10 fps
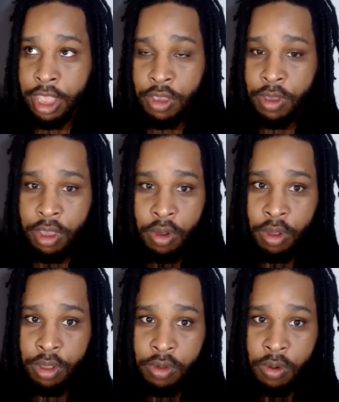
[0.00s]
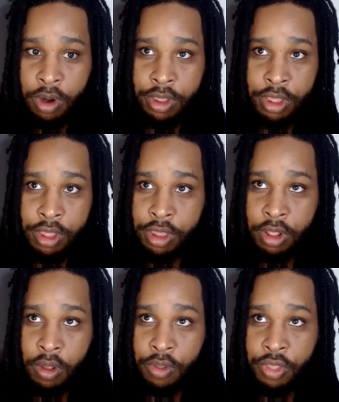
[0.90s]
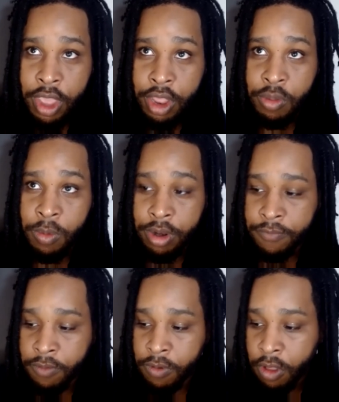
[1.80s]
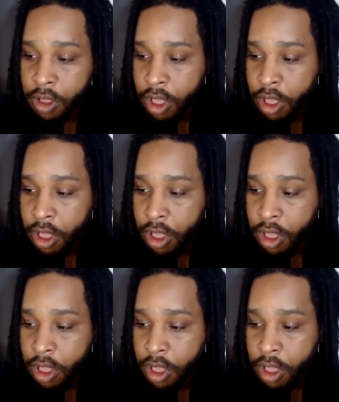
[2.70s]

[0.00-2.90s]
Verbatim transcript: and you can go on tours and see the whole thing. It's wonderful.